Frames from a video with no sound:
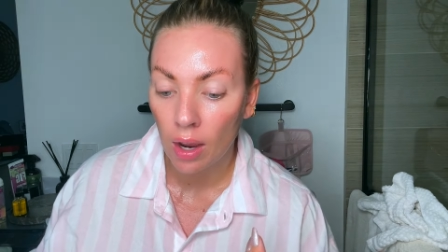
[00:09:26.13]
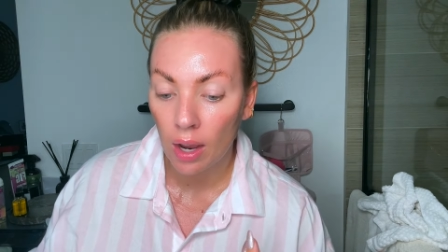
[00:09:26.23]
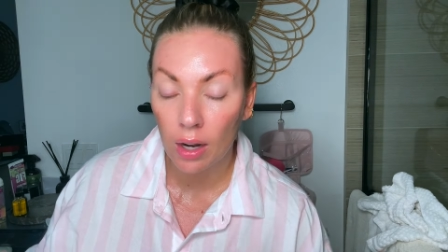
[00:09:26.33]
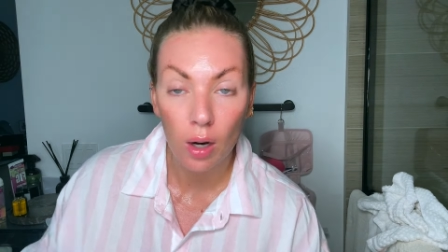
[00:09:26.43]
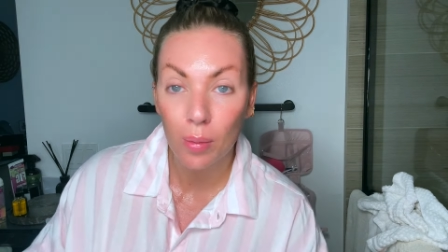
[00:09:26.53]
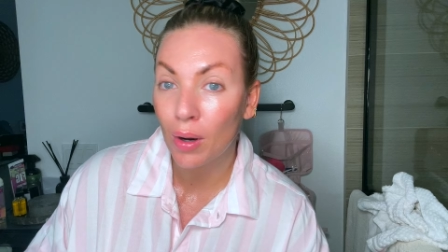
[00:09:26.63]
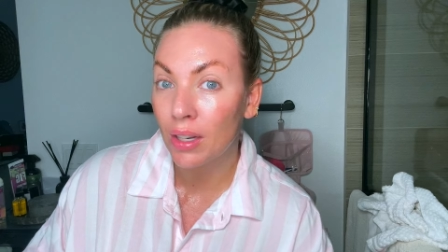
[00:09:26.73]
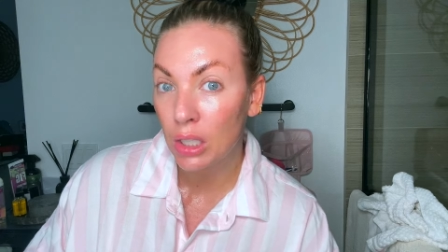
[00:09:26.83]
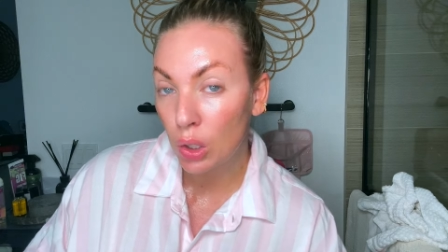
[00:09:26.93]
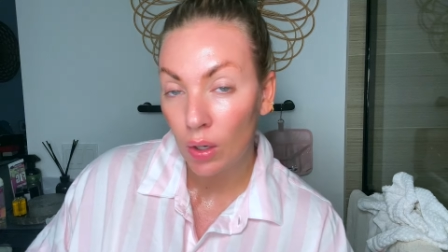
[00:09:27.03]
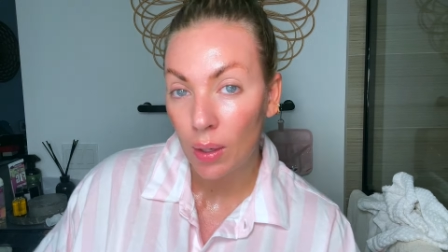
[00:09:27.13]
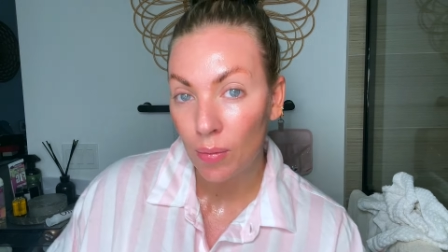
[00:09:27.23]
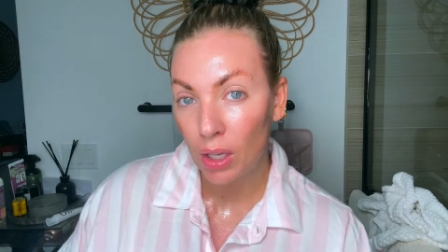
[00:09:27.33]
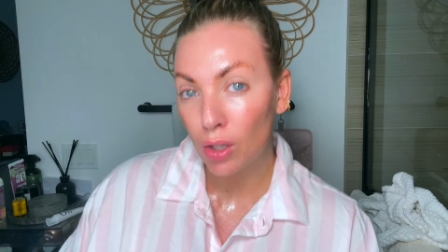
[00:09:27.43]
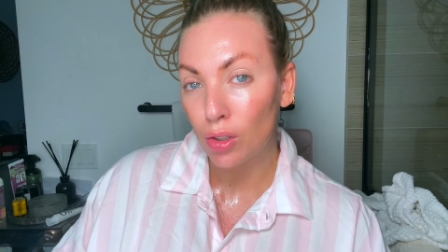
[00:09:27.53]
And I hope you guys enjoy.
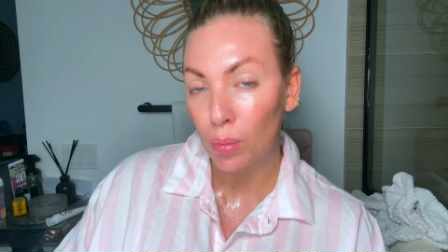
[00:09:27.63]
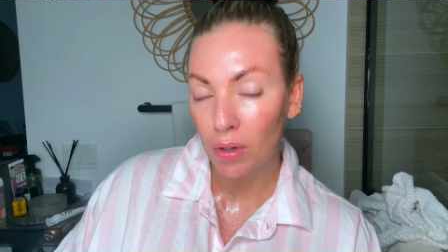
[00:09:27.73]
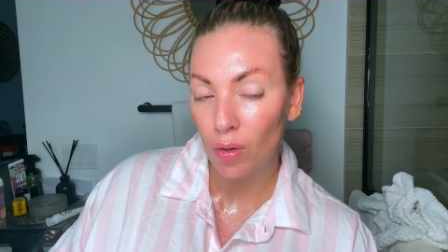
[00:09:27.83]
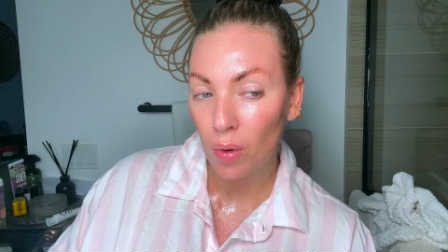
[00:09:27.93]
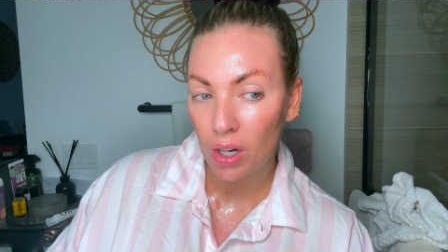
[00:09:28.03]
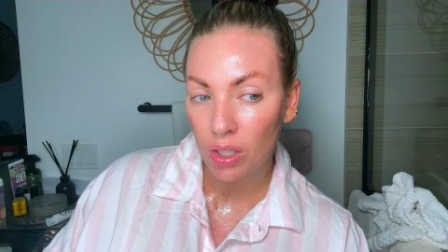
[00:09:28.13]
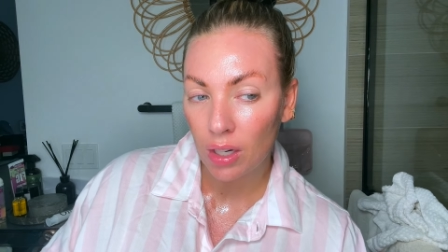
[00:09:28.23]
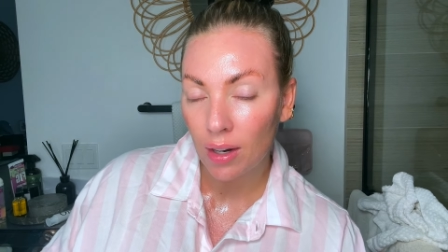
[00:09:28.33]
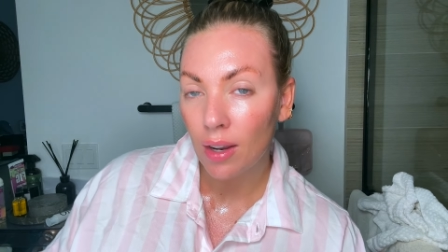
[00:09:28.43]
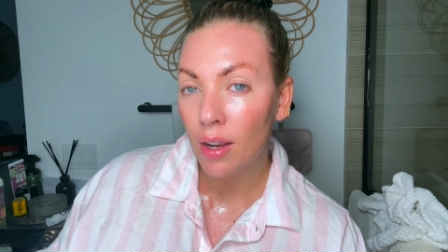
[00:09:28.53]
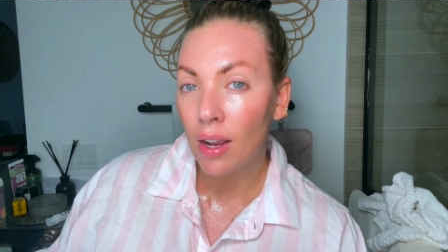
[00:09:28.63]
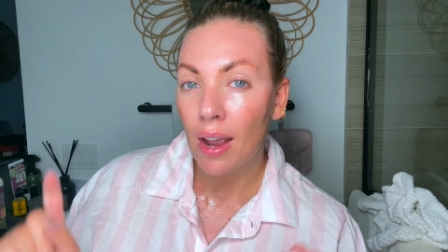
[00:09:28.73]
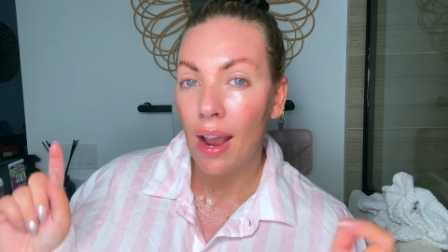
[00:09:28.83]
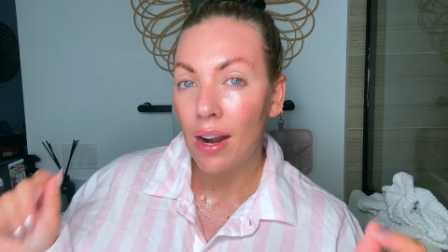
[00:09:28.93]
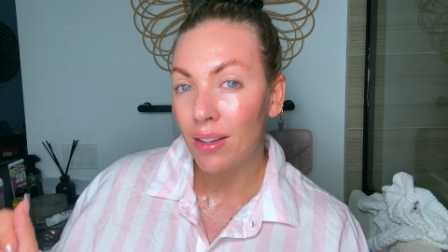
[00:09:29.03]
Thank you so much for watching,
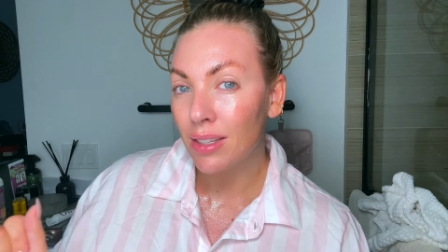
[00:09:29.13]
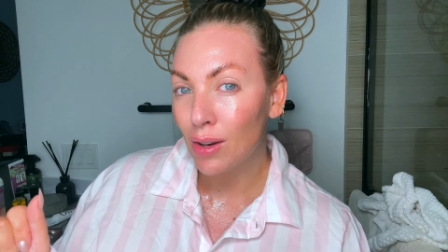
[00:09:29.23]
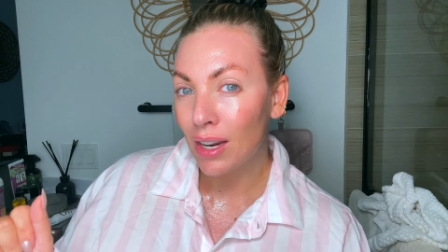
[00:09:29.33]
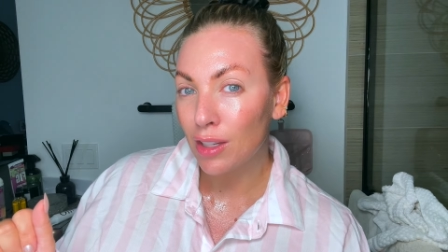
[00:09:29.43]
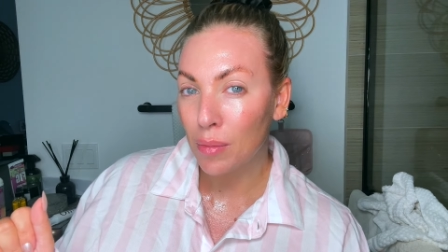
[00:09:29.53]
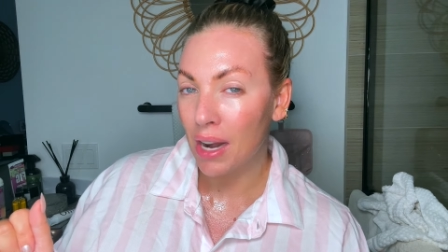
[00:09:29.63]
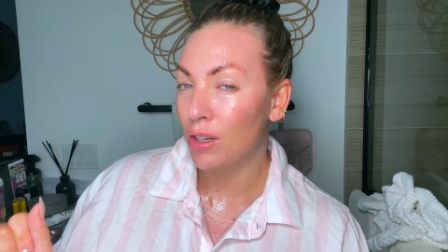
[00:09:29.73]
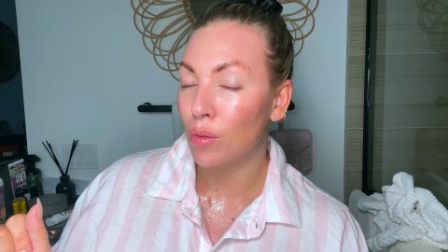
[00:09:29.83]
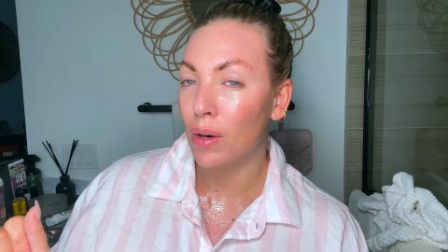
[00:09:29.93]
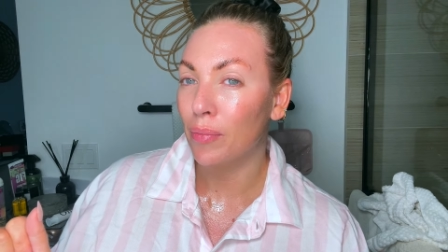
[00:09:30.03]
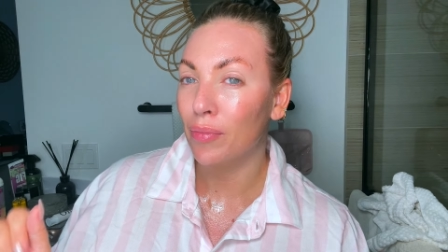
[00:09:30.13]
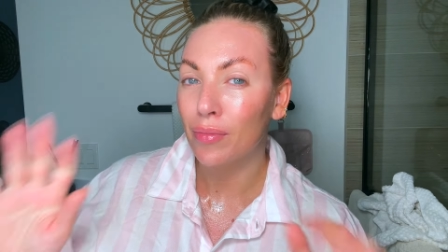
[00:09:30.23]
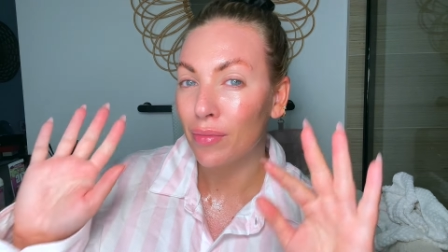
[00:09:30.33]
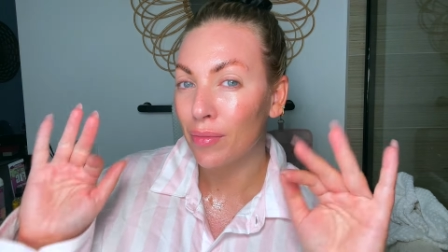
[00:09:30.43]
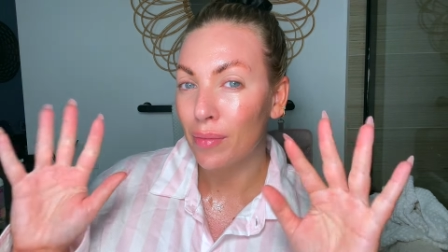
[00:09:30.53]
and I'll see you guys in my next one.
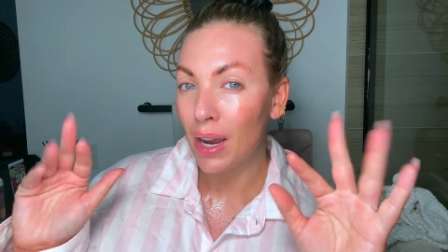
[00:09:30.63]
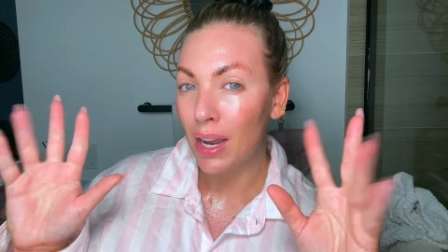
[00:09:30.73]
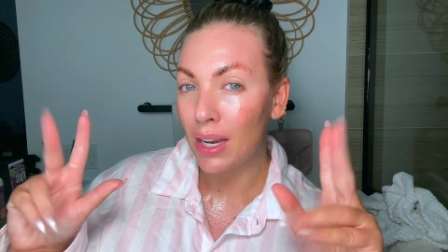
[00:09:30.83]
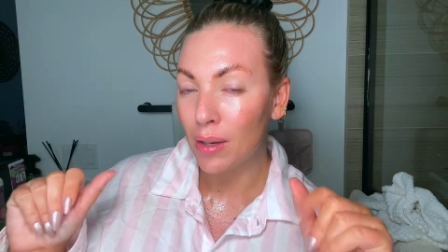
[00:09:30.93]
Bye.